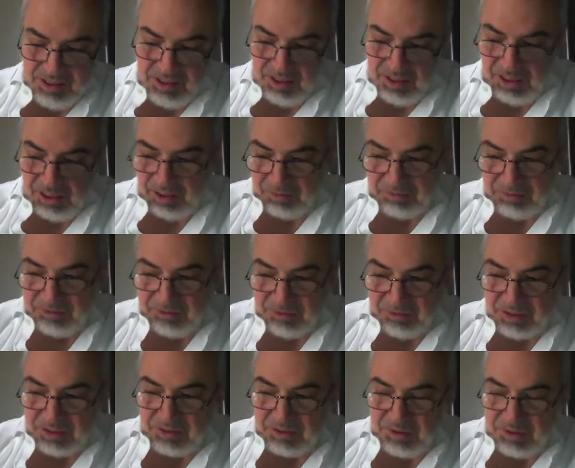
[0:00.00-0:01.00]
I'll be
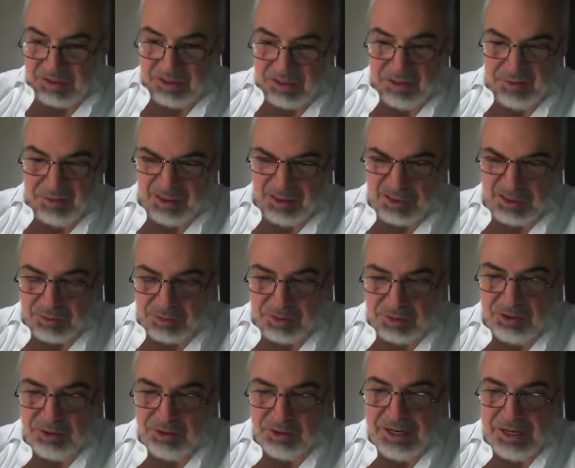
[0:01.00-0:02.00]
very specific.
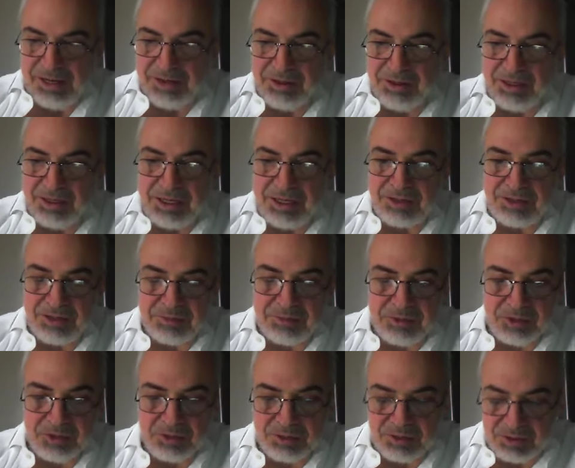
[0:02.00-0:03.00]
When you add an
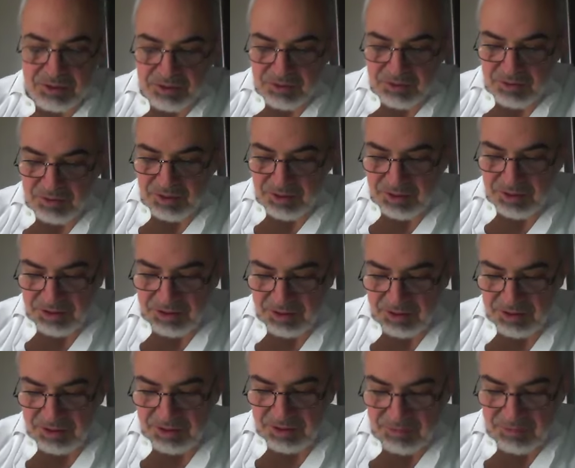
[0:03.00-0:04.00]
attribute to a
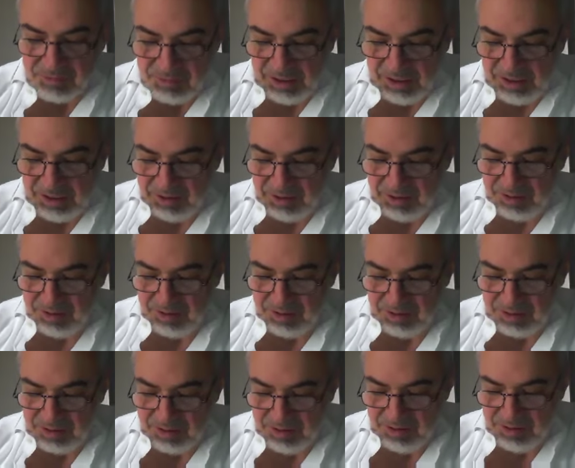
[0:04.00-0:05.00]
system, that
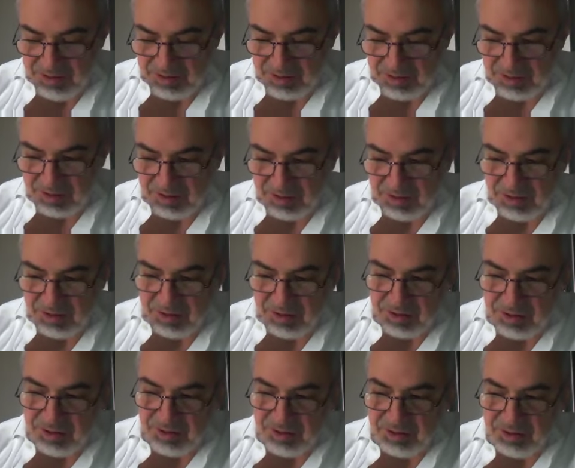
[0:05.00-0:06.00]
it's a
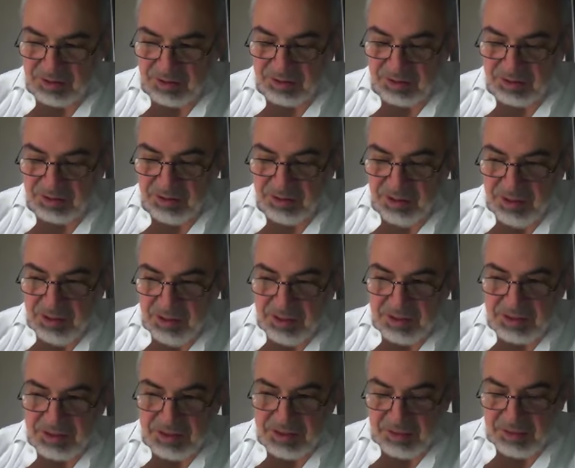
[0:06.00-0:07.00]
critical
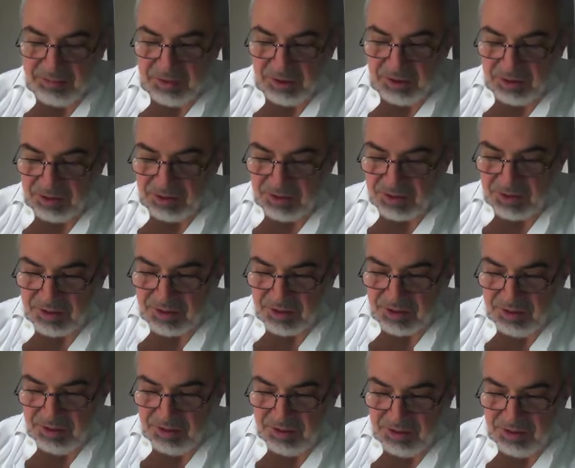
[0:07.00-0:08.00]
step, because
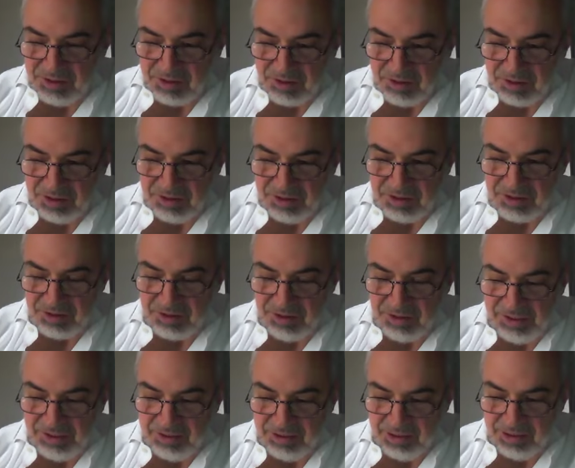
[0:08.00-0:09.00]
then it's not easy to
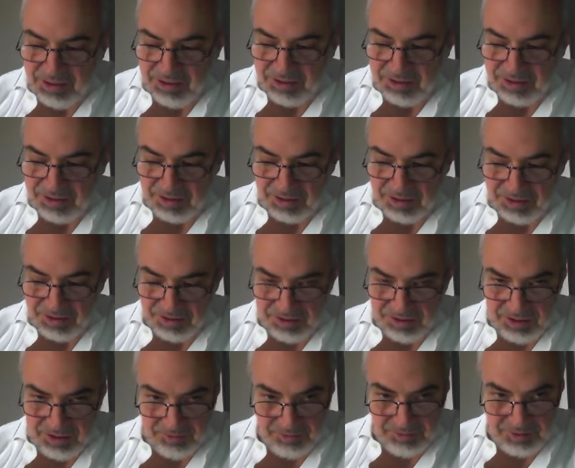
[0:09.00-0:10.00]
add it later unless you
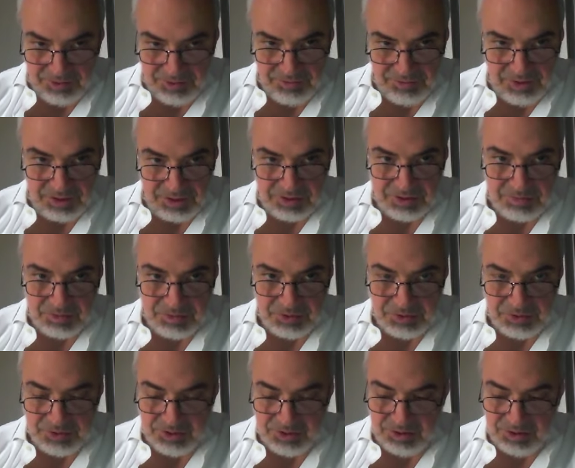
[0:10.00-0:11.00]
have a very flexible
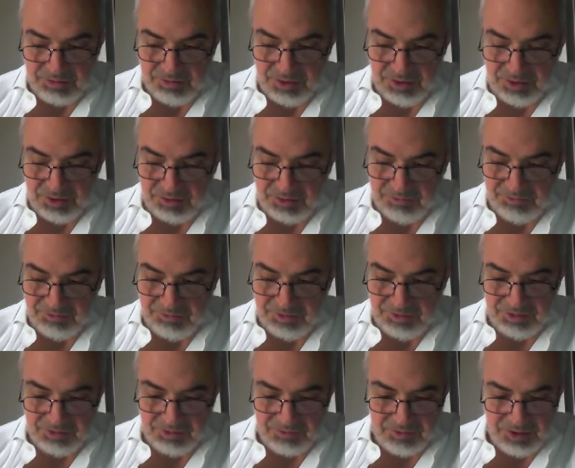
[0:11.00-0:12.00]
system and it
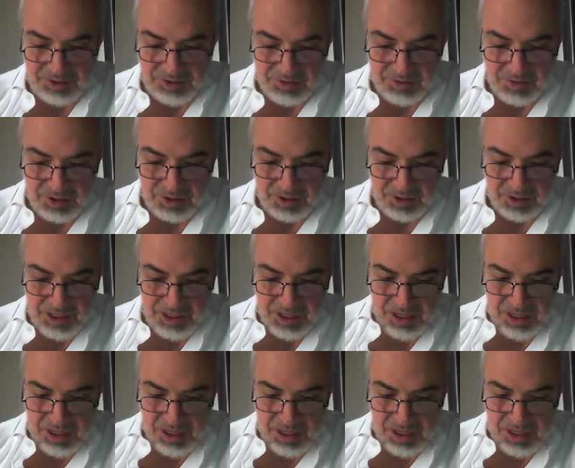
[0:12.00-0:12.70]
configures very well.